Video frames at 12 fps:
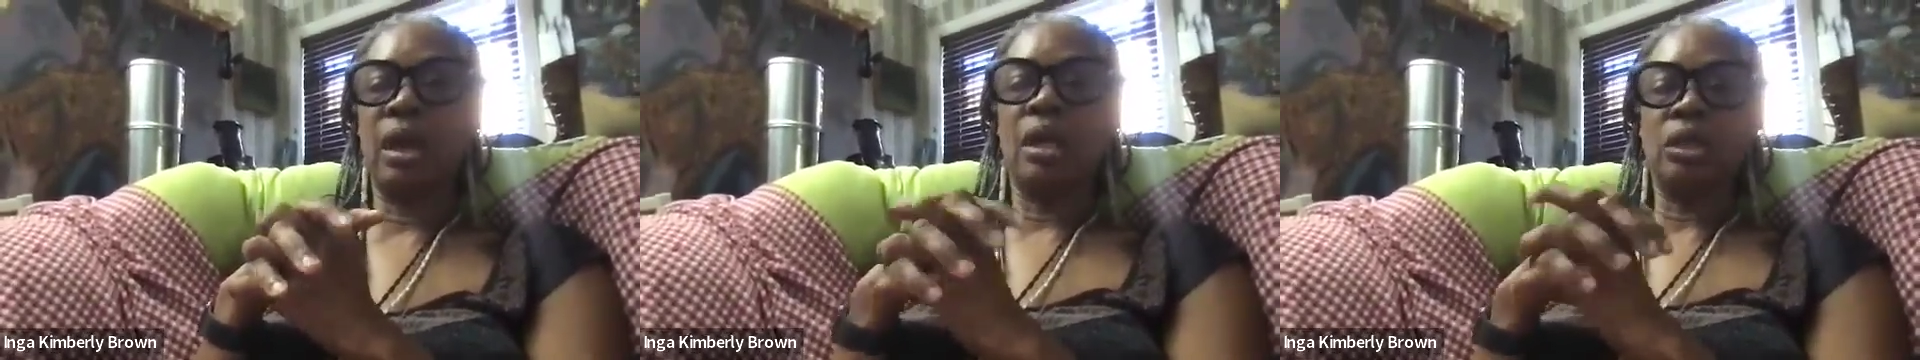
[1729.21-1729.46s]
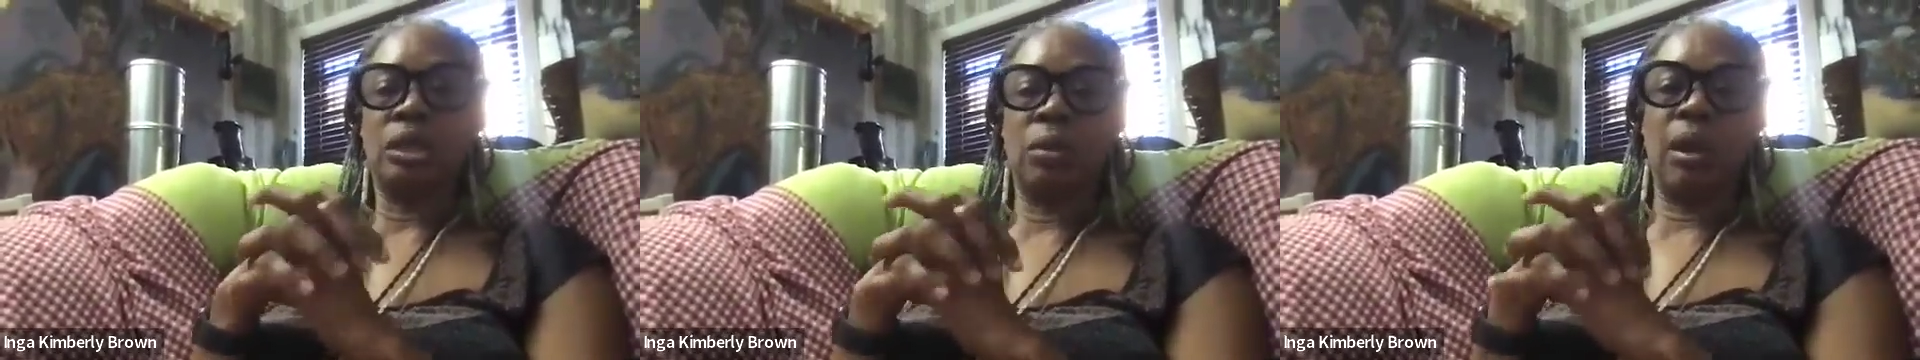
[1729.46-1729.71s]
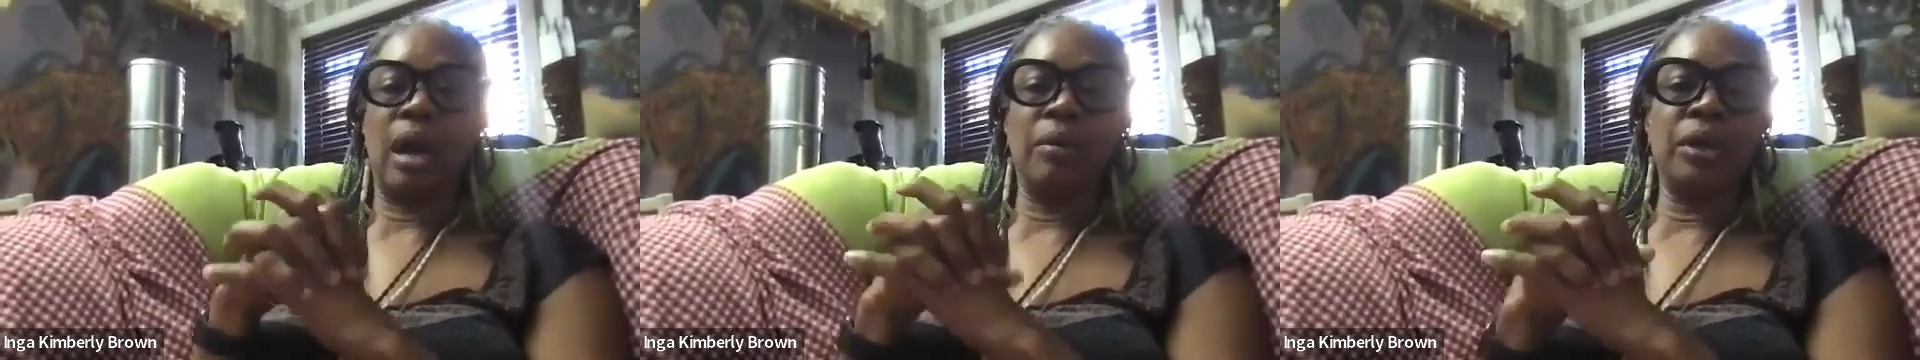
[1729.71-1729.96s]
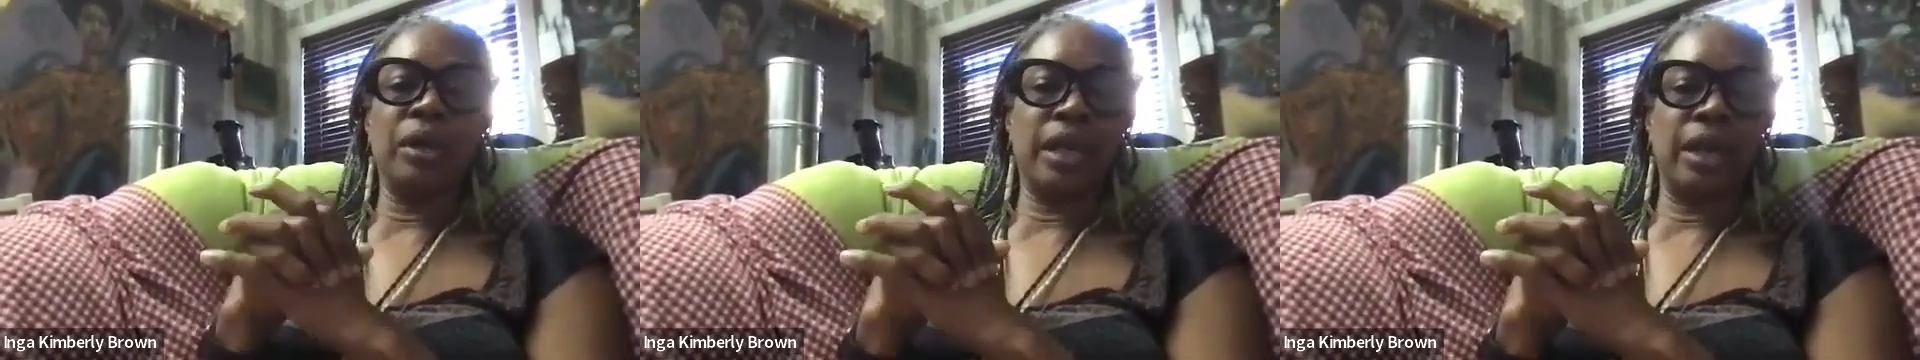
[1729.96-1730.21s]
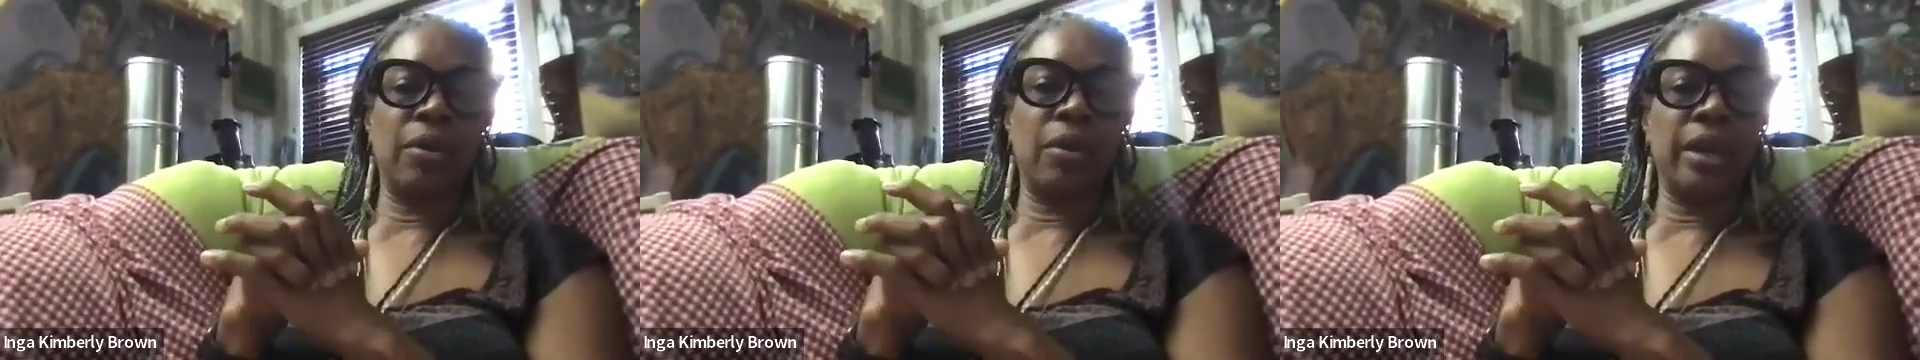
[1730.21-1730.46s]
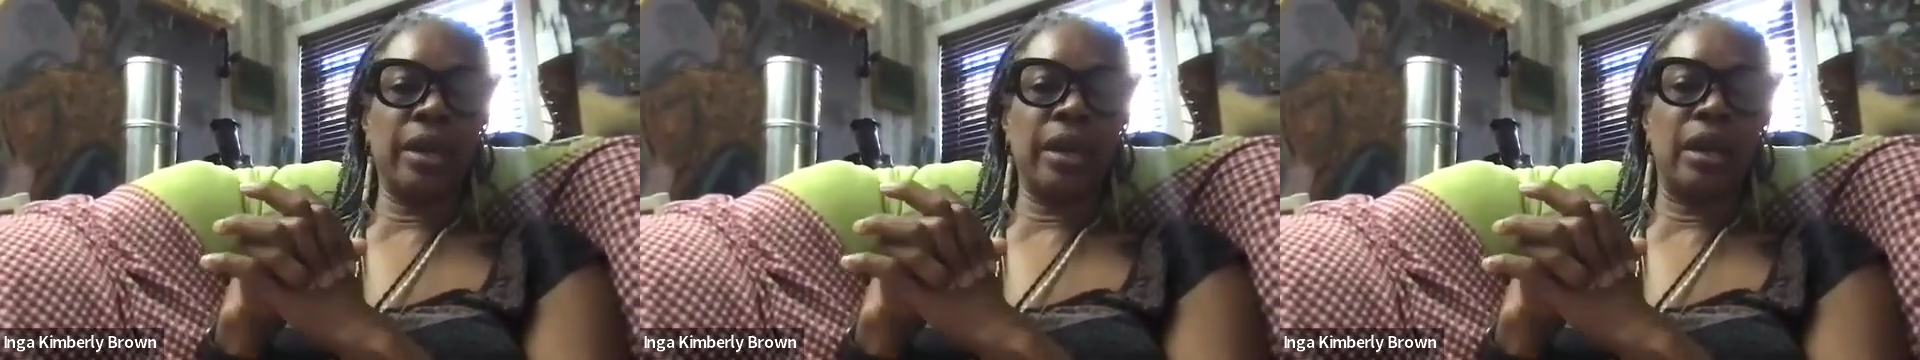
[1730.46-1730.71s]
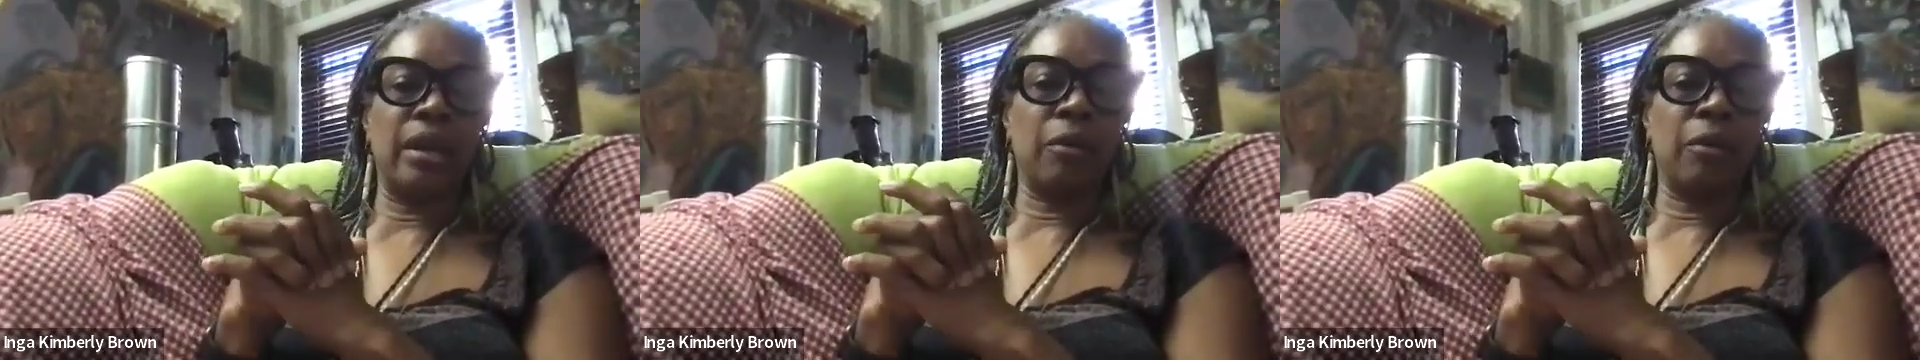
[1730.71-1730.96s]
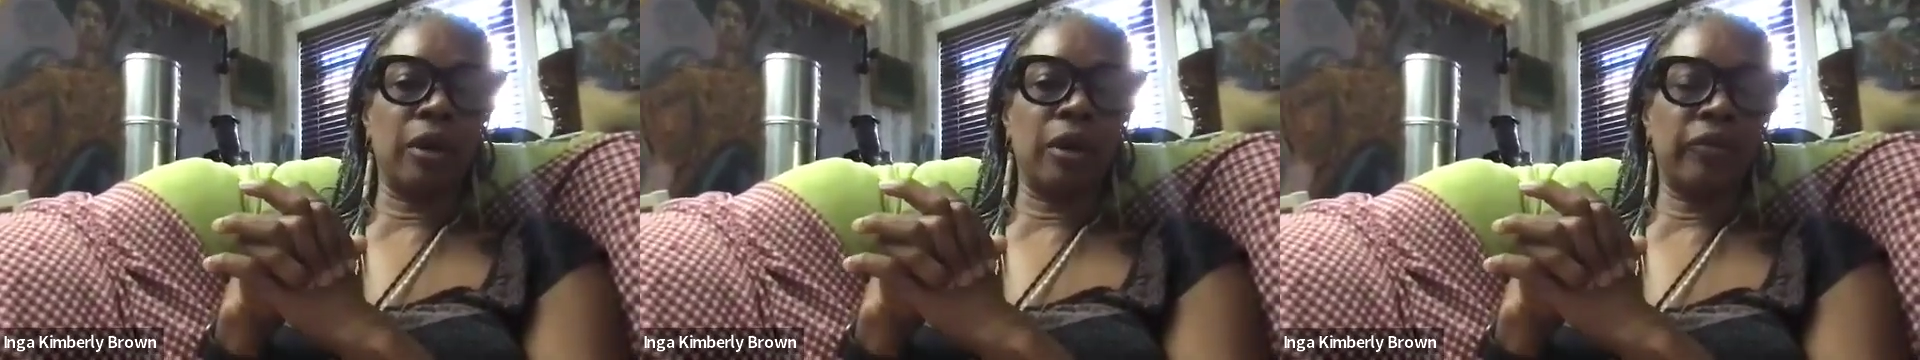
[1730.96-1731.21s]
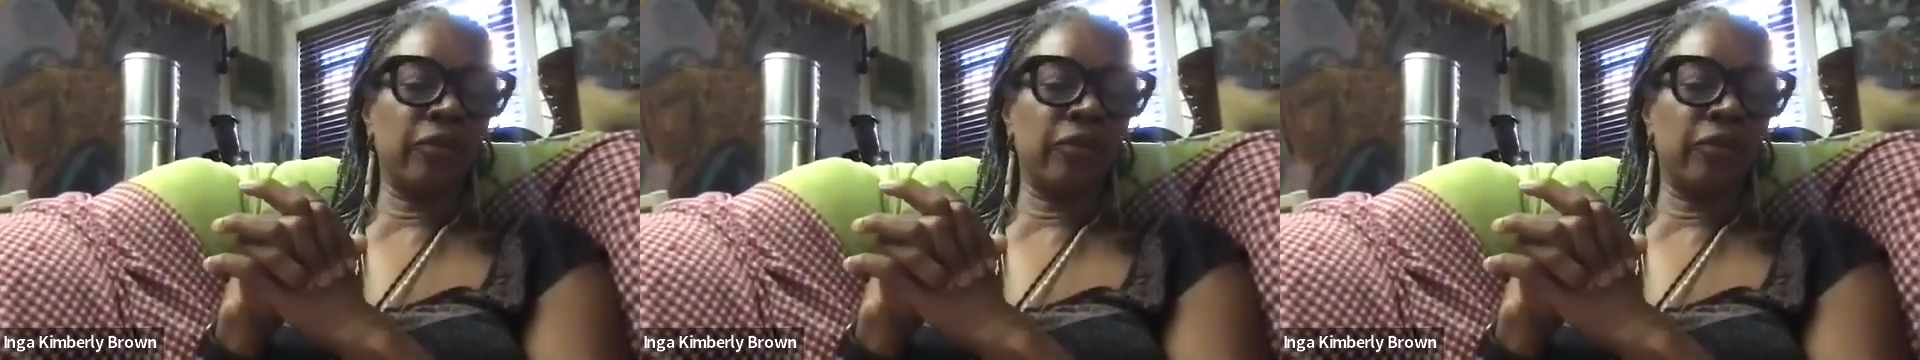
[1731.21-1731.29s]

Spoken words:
So I'm going to get on it and I'm going to